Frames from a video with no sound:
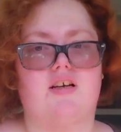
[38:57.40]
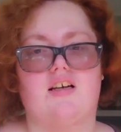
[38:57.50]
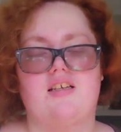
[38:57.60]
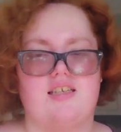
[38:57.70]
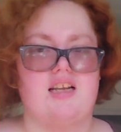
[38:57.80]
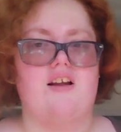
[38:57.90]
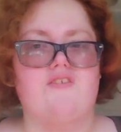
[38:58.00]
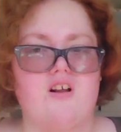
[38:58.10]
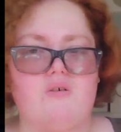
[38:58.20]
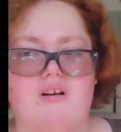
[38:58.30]
because I
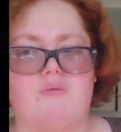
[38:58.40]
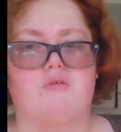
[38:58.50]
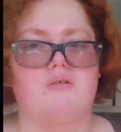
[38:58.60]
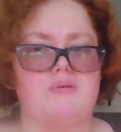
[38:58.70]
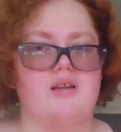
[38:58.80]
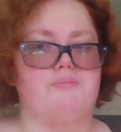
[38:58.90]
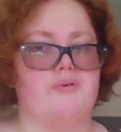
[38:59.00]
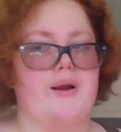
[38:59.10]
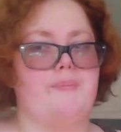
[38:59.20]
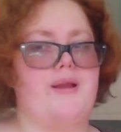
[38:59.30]
never know when I'm going to be
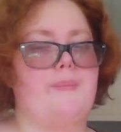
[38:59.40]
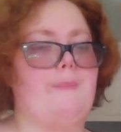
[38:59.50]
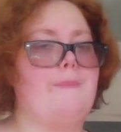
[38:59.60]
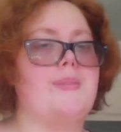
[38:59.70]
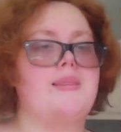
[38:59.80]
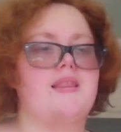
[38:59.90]
prepping